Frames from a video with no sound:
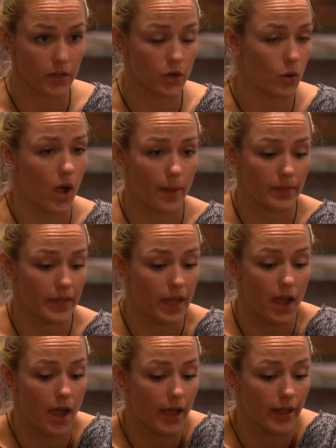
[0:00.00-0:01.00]
You know, I'm like,
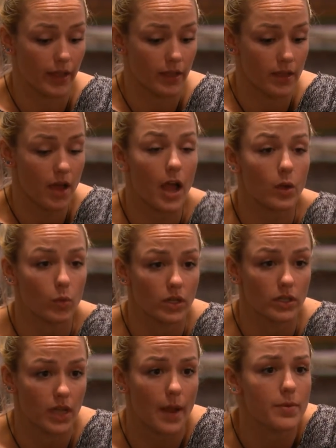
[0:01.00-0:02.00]
I
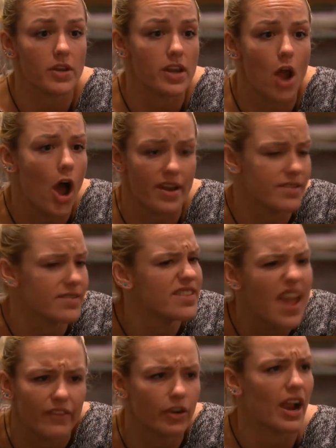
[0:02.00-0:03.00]
will. I'm not
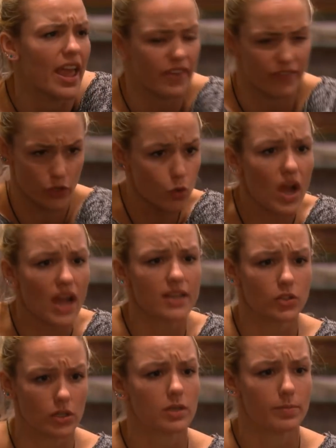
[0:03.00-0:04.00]
never. If you
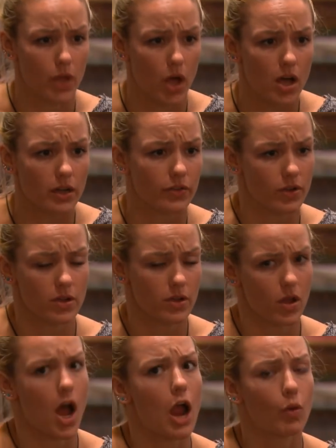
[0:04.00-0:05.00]
guys are on the block,
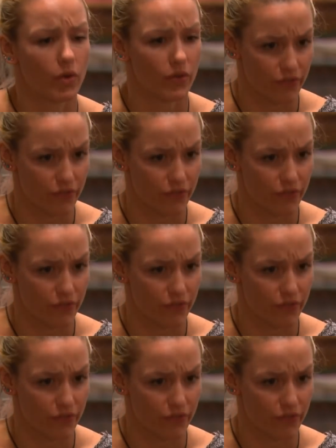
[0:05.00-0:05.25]
I will